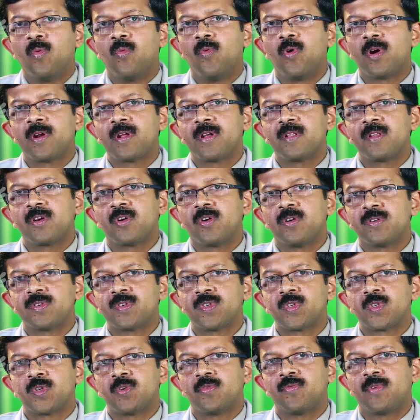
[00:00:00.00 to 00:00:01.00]
What are the
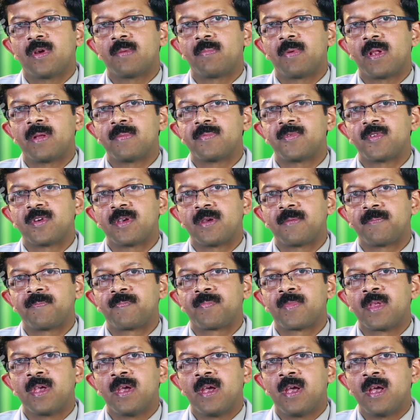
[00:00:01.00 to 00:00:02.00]
causes of epilepsy?
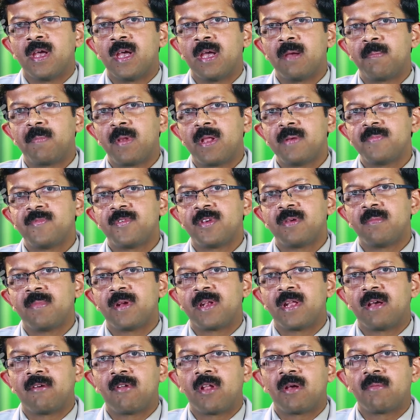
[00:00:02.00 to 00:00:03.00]
Epilepsy may
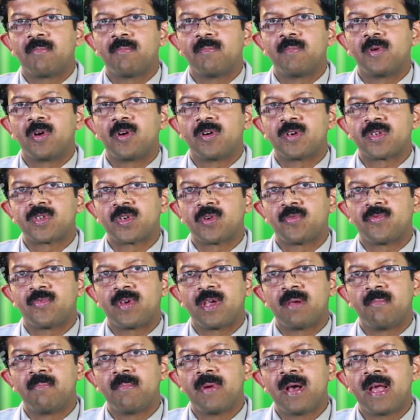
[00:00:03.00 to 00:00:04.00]
develop because of
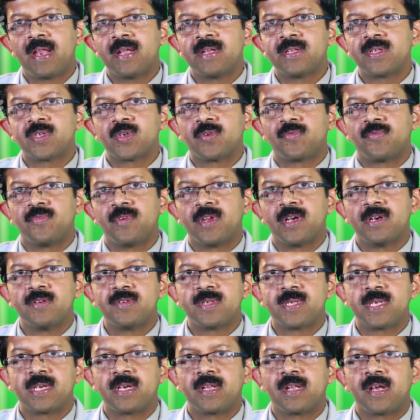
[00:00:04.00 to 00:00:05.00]
imbalance of
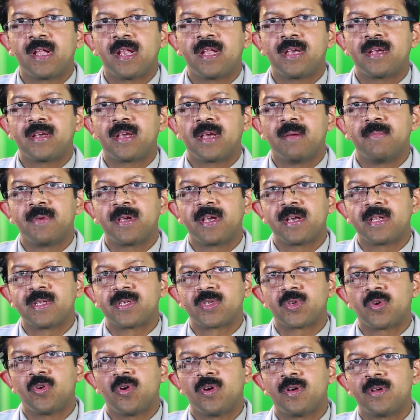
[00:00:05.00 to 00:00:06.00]
nerve signaling
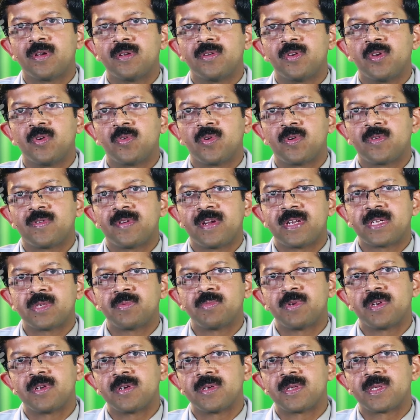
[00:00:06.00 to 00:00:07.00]
chemicals called
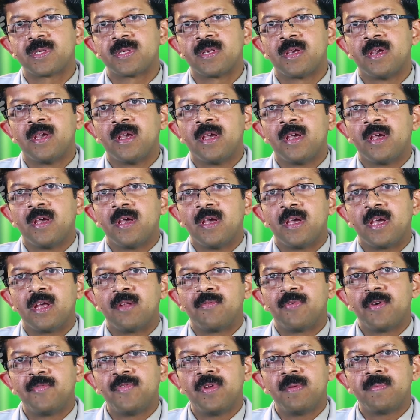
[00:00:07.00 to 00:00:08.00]
neurotransmitters.
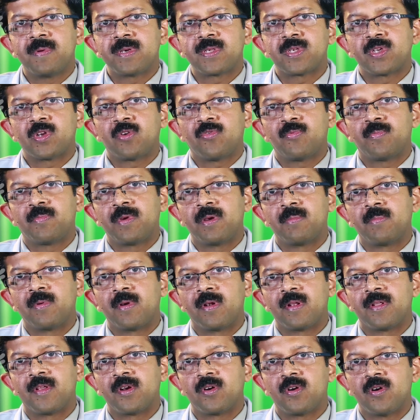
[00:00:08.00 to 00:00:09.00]
In 50% of
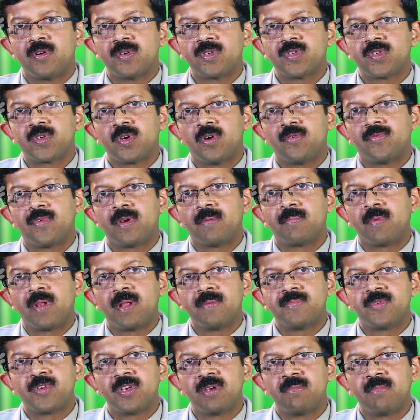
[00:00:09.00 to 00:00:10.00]
people, the cause of
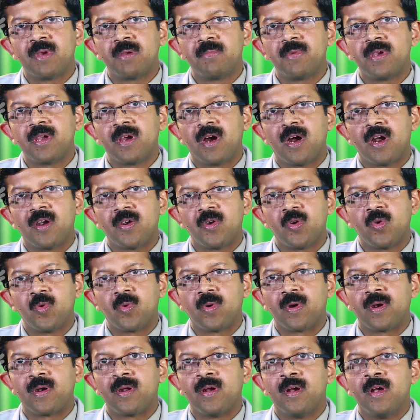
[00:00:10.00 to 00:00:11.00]
epilepsy may be
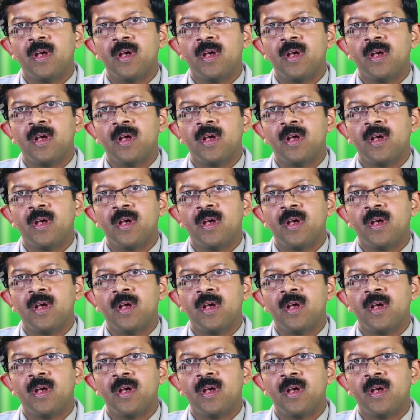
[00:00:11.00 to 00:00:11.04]
unknown.